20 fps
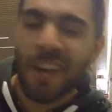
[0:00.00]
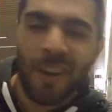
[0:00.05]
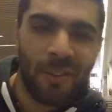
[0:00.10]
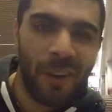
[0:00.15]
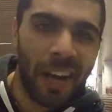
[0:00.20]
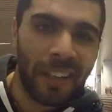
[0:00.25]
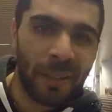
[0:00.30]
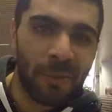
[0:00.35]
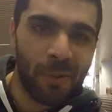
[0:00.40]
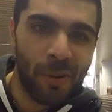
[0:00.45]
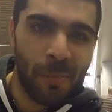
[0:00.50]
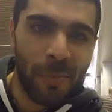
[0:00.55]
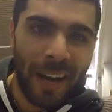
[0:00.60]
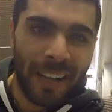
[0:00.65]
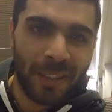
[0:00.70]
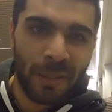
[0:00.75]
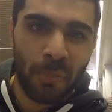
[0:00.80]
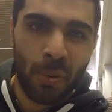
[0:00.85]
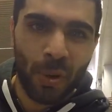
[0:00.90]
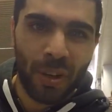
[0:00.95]
Right then, we're
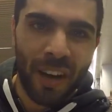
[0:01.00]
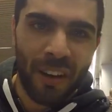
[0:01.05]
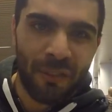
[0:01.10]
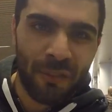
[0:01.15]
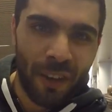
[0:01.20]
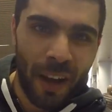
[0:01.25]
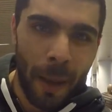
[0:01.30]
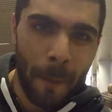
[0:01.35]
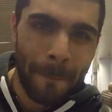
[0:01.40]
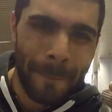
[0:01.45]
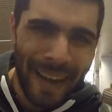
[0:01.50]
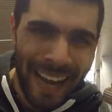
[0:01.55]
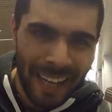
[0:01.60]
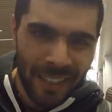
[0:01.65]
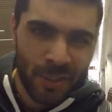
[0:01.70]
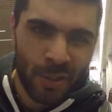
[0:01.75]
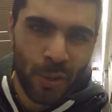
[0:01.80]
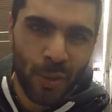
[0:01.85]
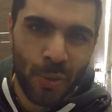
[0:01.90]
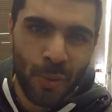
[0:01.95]
about to board our flight
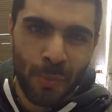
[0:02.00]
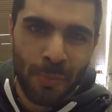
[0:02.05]
back to